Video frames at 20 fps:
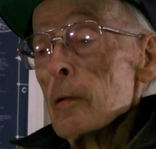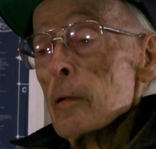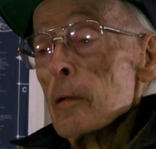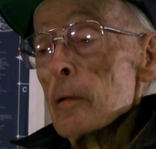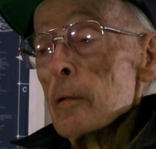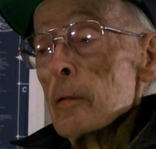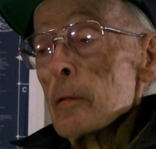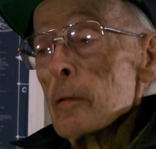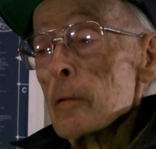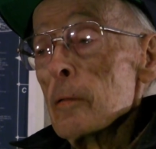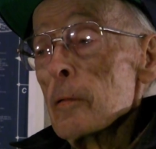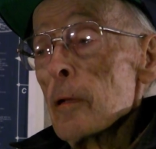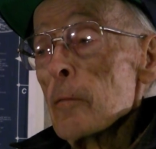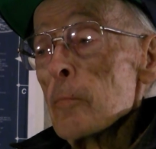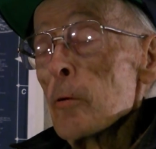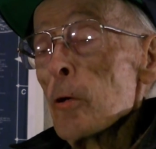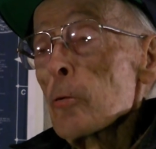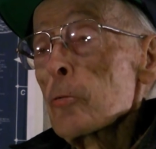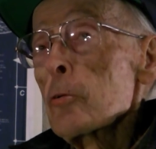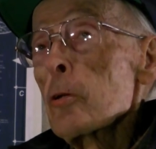And they
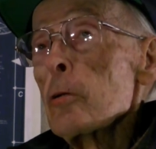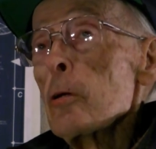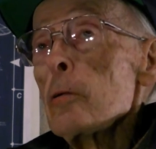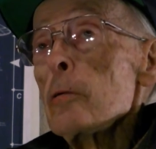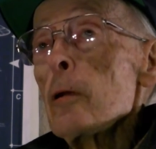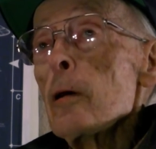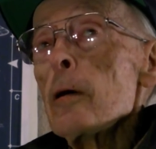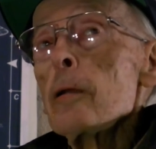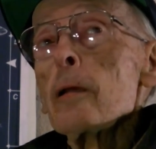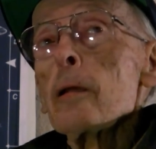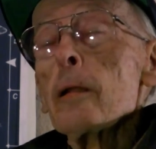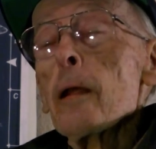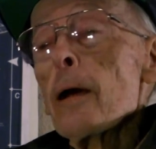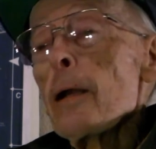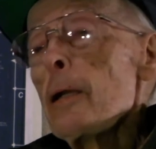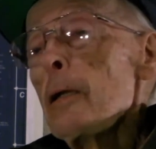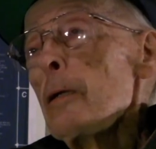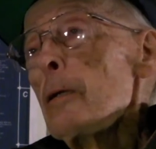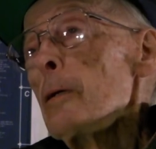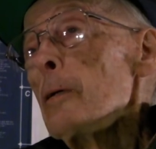built, I
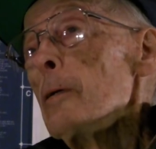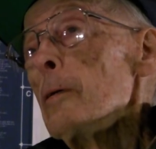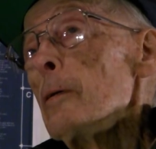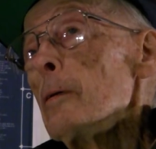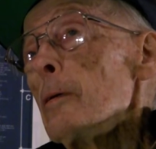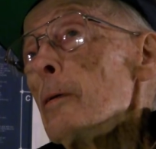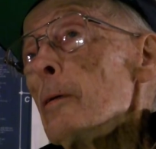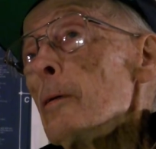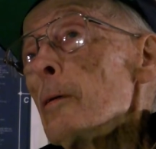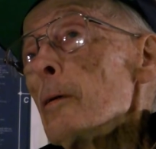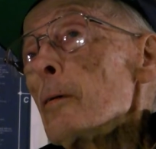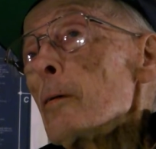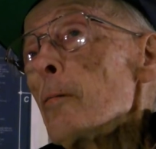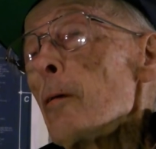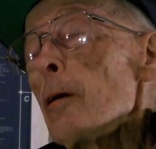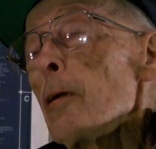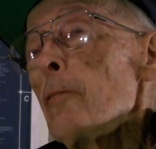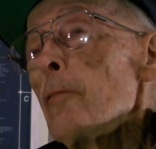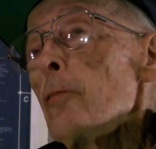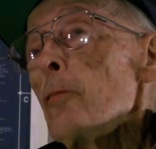think,
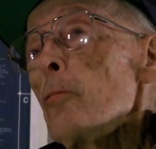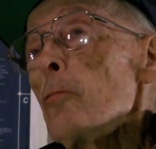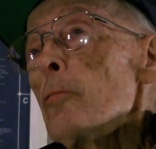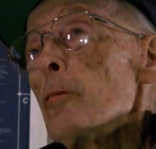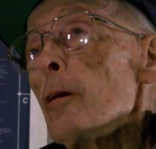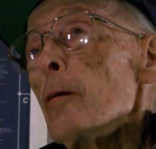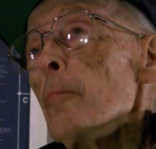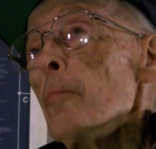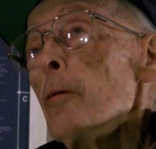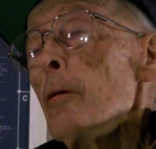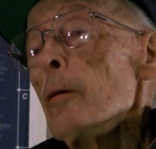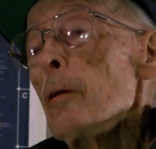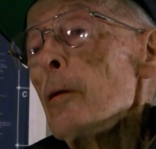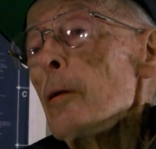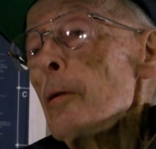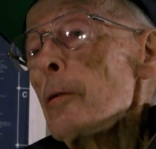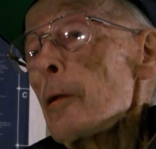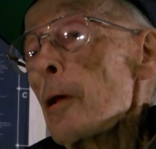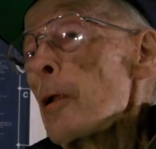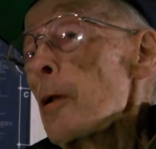quite a few of them.
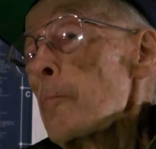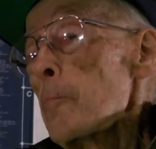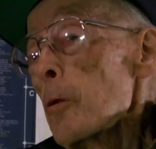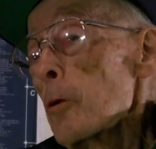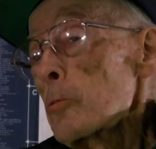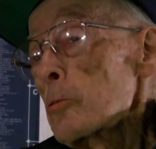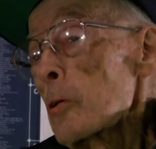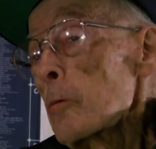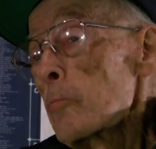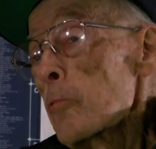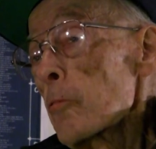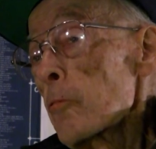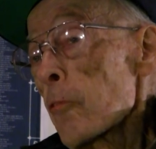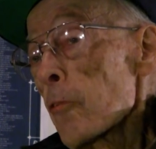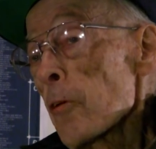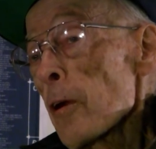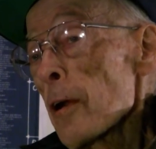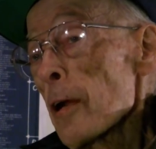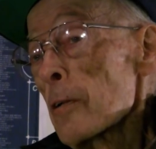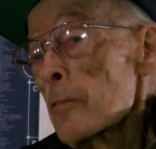Then they built some for
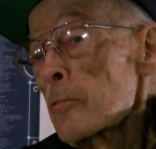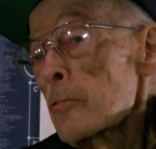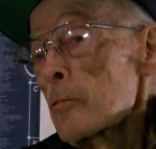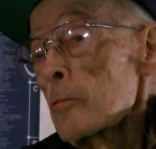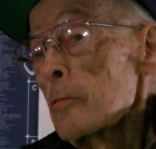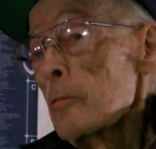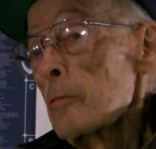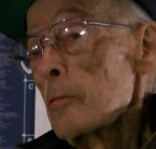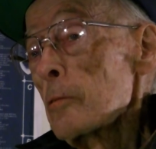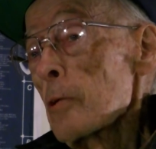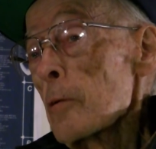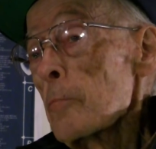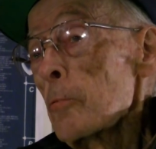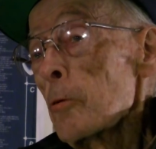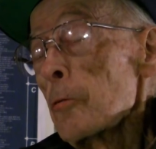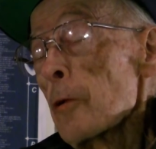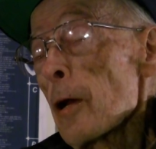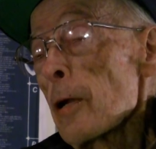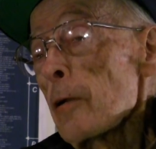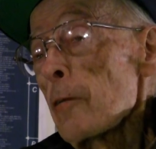France. They
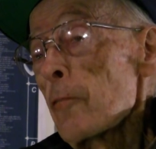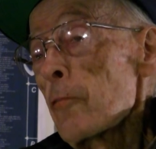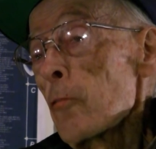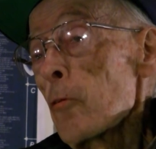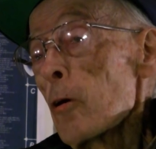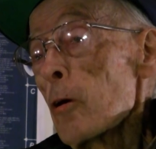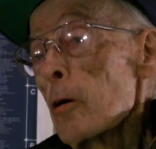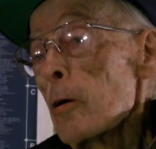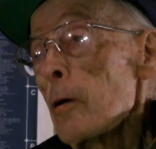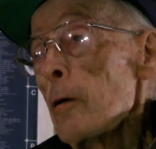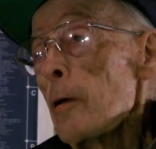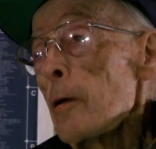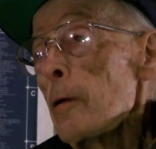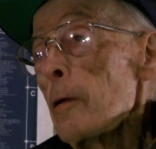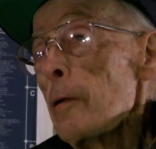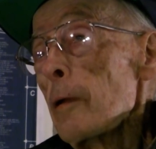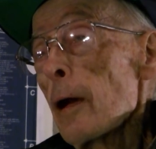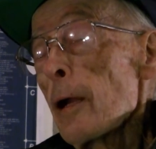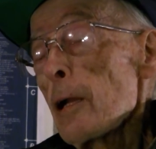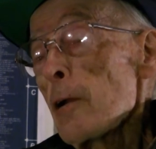built 94
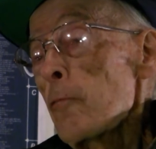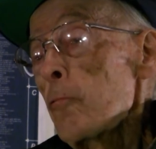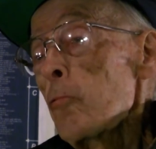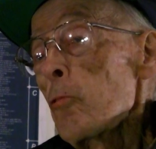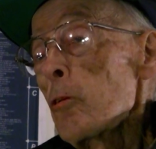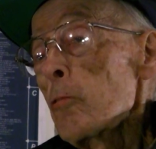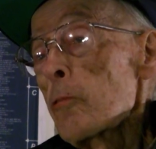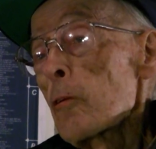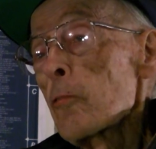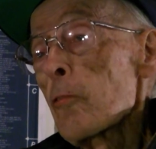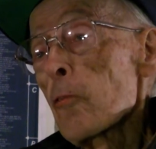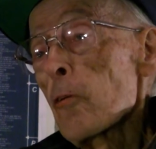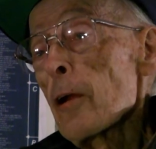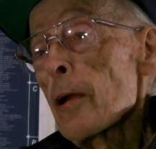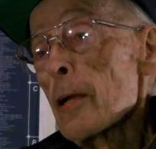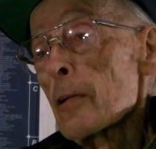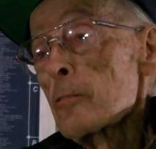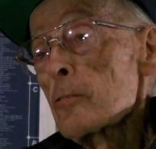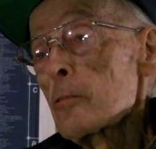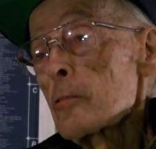for
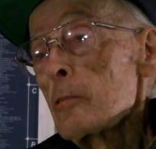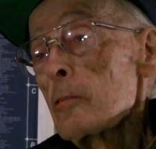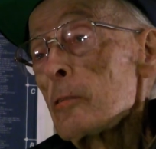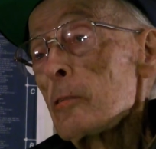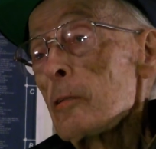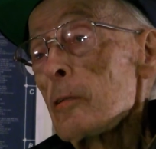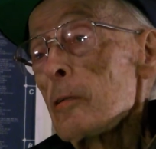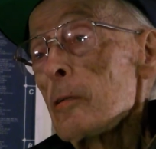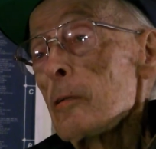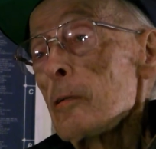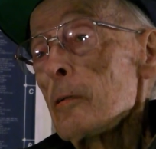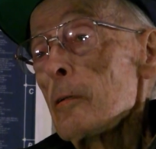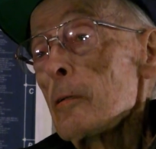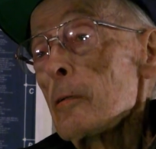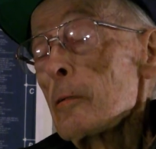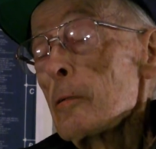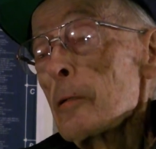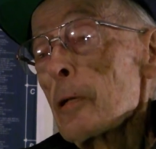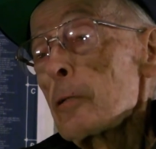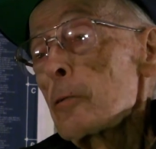France.
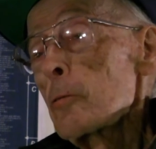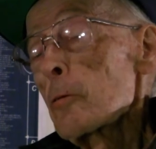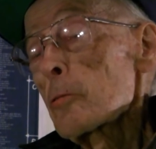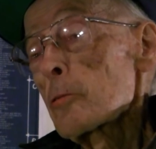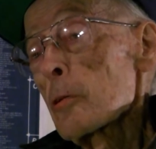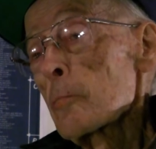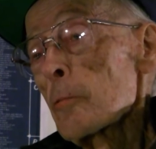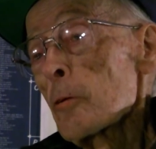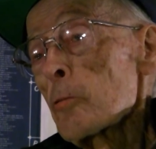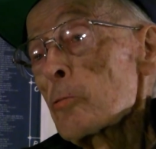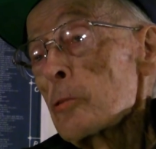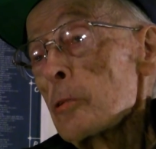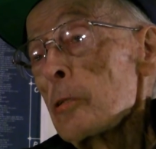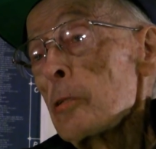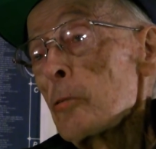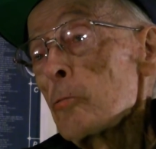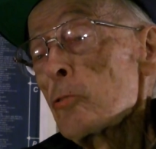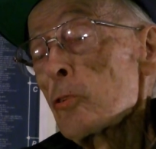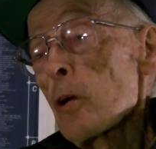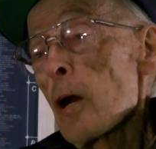They took some of those
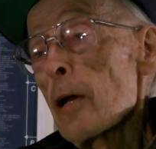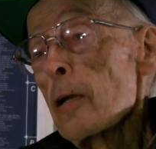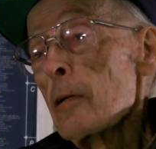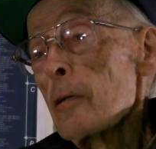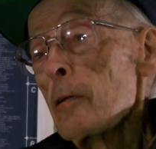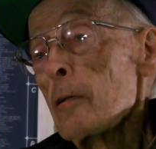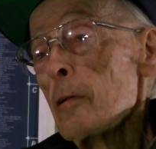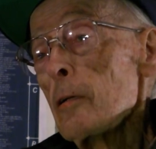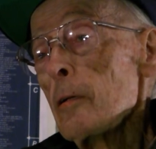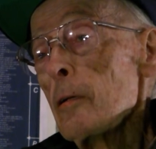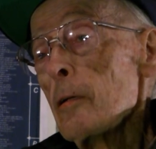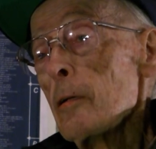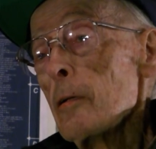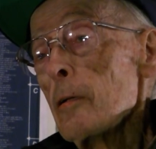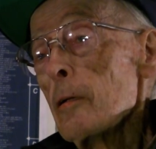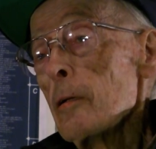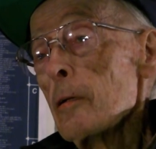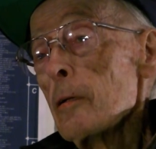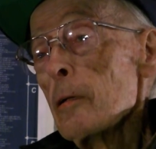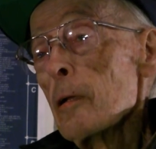into China.
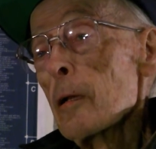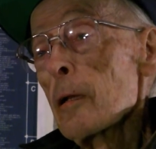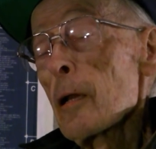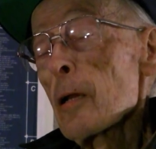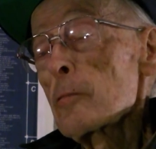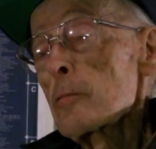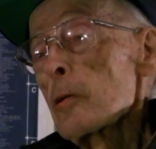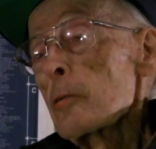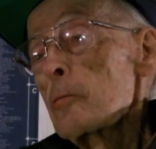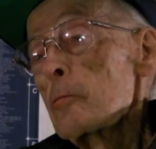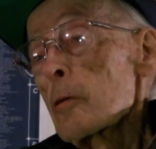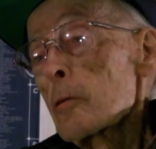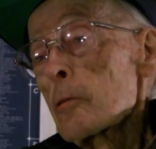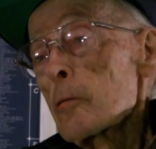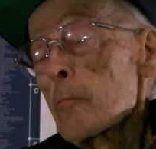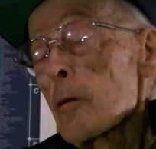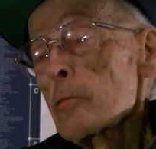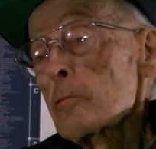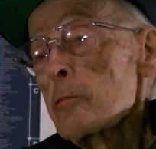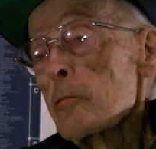I guess they took
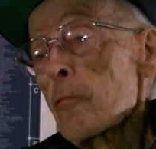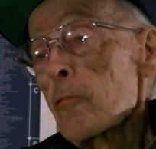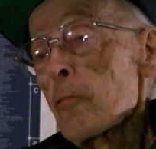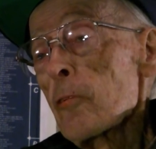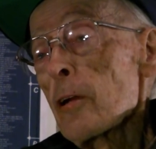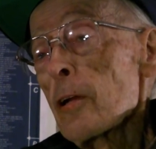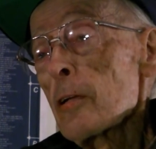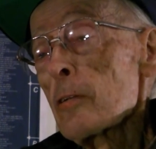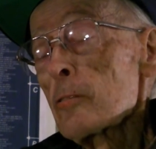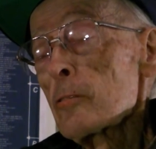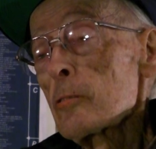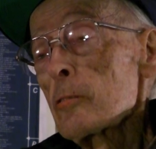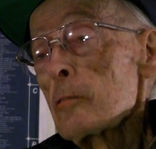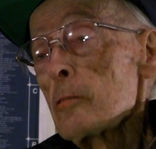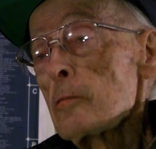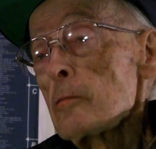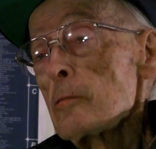the rest of France.